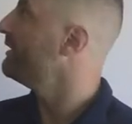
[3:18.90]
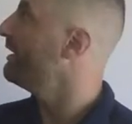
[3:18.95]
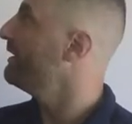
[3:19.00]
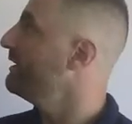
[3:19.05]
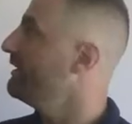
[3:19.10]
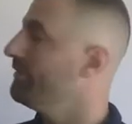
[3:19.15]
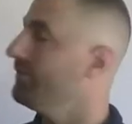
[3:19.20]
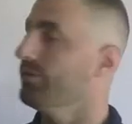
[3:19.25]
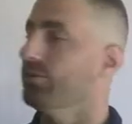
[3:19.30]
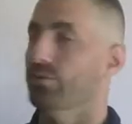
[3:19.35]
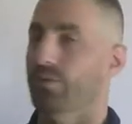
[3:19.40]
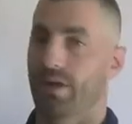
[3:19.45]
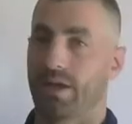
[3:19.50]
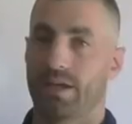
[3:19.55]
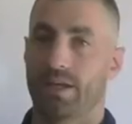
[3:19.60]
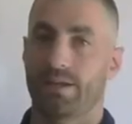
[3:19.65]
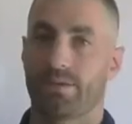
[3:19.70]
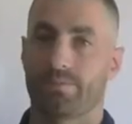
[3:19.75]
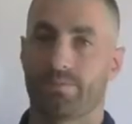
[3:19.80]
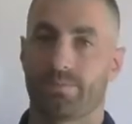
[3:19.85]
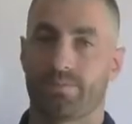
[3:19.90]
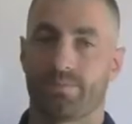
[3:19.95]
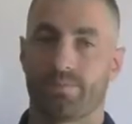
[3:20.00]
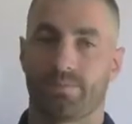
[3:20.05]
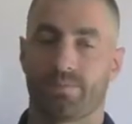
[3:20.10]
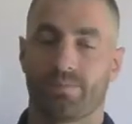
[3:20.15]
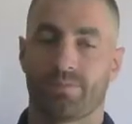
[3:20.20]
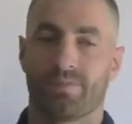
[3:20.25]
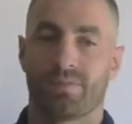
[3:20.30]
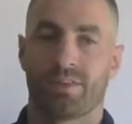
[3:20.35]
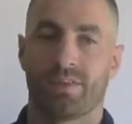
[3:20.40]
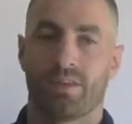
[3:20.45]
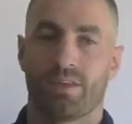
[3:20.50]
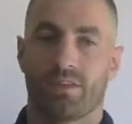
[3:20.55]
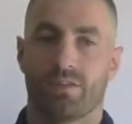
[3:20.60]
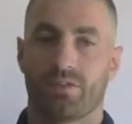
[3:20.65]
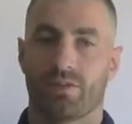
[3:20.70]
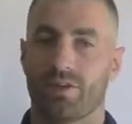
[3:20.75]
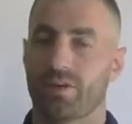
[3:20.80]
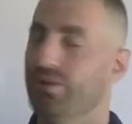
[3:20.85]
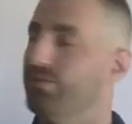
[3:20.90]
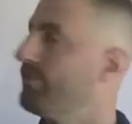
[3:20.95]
a different way. So here's